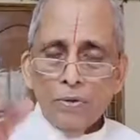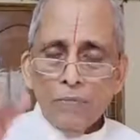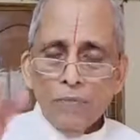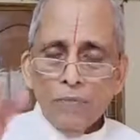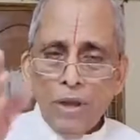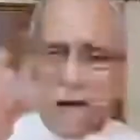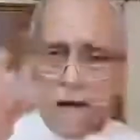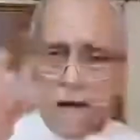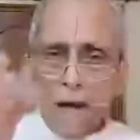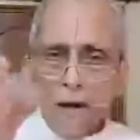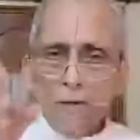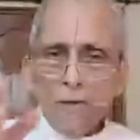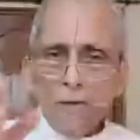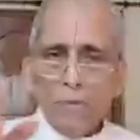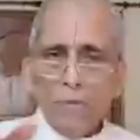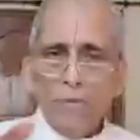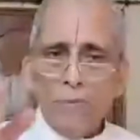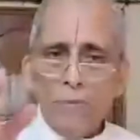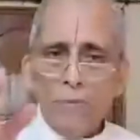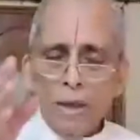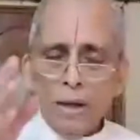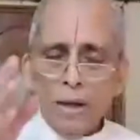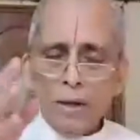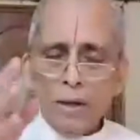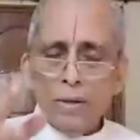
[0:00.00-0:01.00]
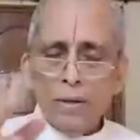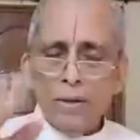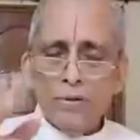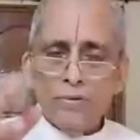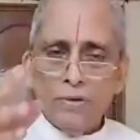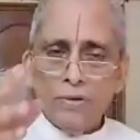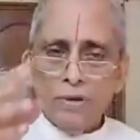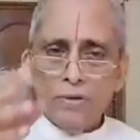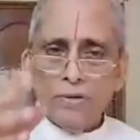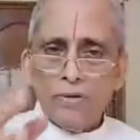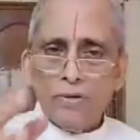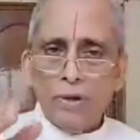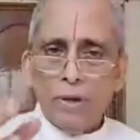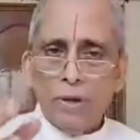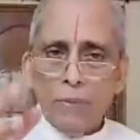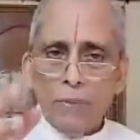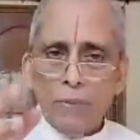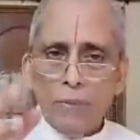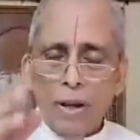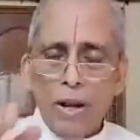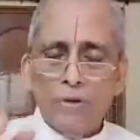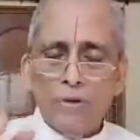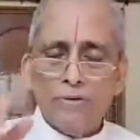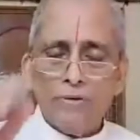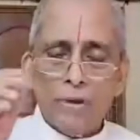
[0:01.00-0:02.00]
we have to make this
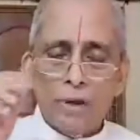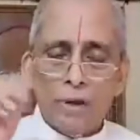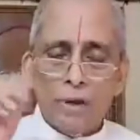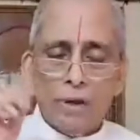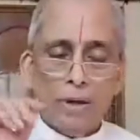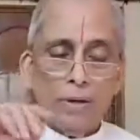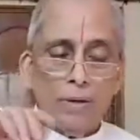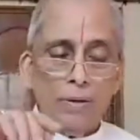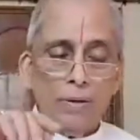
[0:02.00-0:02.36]
discrimination.